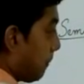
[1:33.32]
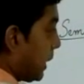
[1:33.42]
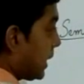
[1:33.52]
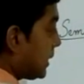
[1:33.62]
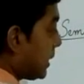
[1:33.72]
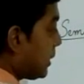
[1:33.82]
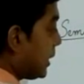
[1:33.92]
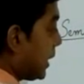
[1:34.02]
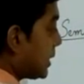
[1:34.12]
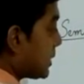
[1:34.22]
parental
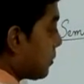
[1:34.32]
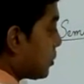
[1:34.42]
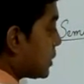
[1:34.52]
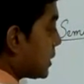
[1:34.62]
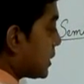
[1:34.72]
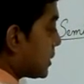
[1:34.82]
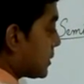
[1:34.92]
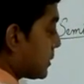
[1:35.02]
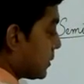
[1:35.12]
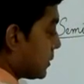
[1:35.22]
DNA, suppose this
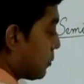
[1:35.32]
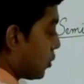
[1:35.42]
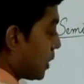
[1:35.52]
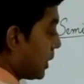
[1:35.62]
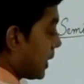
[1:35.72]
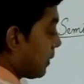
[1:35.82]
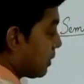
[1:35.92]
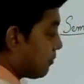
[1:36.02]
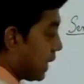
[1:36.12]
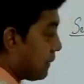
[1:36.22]
is the polarity
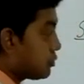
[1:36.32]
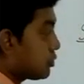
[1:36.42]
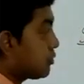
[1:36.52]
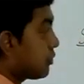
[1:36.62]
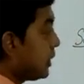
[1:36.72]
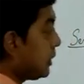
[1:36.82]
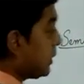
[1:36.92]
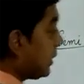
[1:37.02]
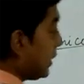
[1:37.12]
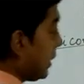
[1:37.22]
having 5 to 3.
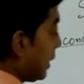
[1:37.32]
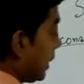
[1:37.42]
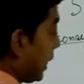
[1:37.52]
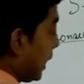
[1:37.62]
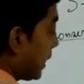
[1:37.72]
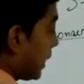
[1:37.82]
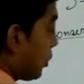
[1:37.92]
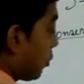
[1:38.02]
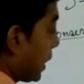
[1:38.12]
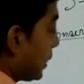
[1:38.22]

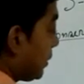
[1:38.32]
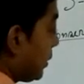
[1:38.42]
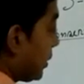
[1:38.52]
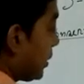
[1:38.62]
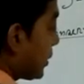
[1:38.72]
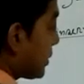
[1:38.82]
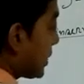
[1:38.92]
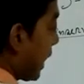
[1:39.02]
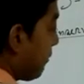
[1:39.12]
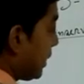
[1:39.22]
Another one, this
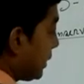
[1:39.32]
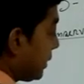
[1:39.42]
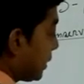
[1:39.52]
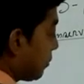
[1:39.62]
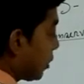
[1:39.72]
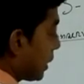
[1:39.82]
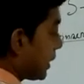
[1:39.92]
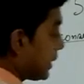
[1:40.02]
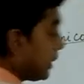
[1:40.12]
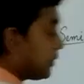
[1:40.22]
is having the
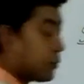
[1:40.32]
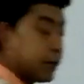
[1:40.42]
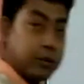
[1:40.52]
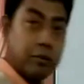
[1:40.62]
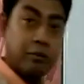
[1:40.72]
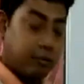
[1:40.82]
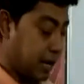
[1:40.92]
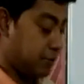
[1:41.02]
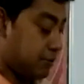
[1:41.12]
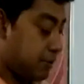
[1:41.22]
polarity 3 to 5.